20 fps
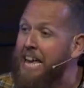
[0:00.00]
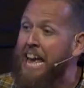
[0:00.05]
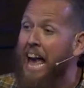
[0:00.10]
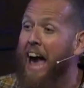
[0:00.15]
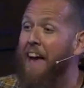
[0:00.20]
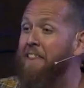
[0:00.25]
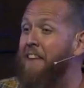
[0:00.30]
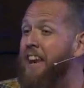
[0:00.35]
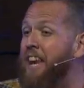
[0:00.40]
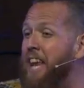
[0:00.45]

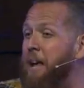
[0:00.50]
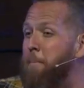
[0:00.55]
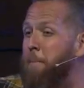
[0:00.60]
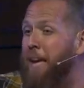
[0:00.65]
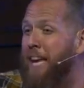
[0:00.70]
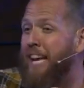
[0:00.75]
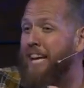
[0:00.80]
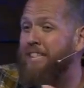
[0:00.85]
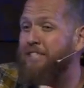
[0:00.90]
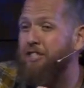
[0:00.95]
And then he
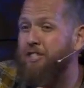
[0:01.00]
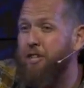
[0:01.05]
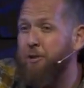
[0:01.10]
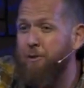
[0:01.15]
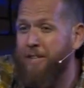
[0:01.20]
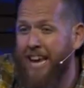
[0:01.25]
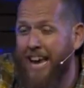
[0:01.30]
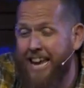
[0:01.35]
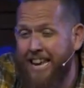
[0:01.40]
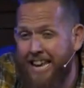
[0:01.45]
begins to
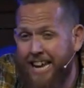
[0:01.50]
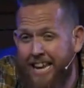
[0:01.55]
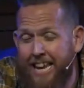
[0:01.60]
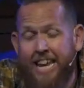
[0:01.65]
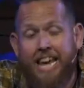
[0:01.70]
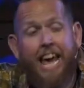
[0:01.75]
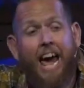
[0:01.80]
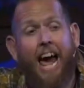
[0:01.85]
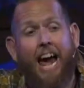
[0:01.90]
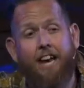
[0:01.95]
take it
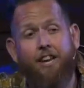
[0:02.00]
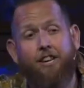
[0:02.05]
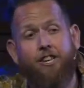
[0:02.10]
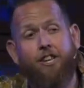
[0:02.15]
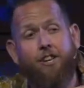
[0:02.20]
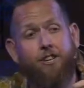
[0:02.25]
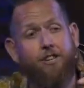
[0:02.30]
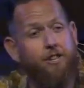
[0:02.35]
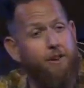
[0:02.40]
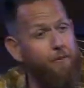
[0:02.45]

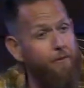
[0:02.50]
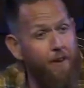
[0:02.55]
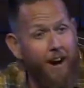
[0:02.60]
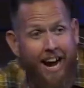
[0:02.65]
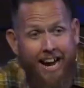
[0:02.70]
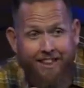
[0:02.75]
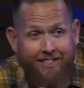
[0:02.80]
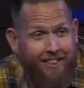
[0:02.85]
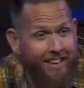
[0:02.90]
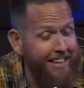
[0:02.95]
and
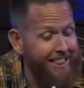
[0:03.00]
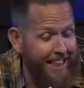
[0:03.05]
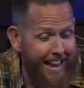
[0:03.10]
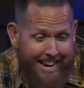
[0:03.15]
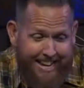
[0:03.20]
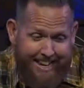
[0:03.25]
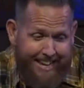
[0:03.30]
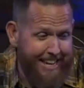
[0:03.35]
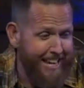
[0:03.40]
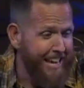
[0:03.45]
divinely,
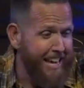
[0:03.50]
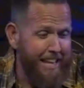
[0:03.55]
like,